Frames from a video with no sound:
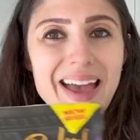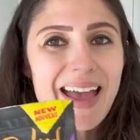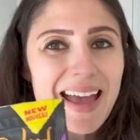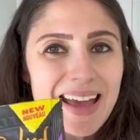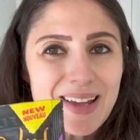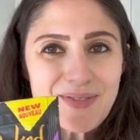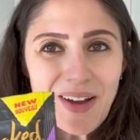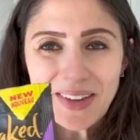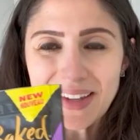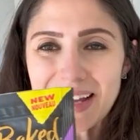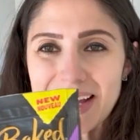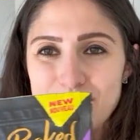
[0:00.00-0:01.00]
And
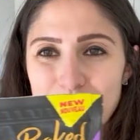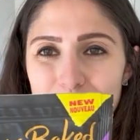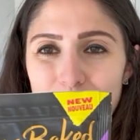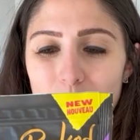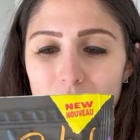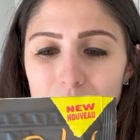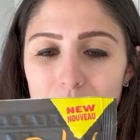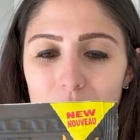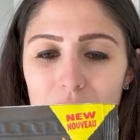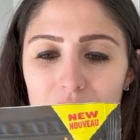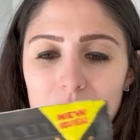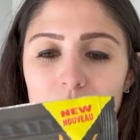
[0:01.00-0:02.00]
finally, guys, we have one
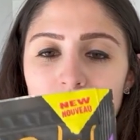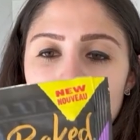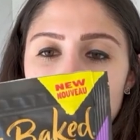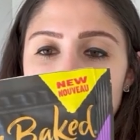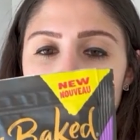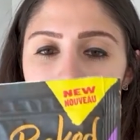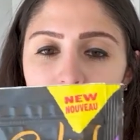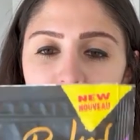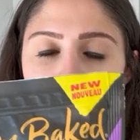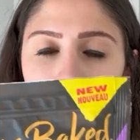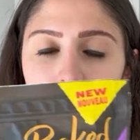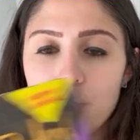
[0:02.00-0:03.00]
more.
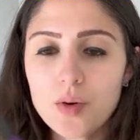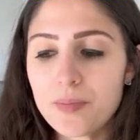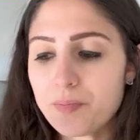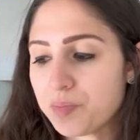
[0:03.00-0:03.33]
So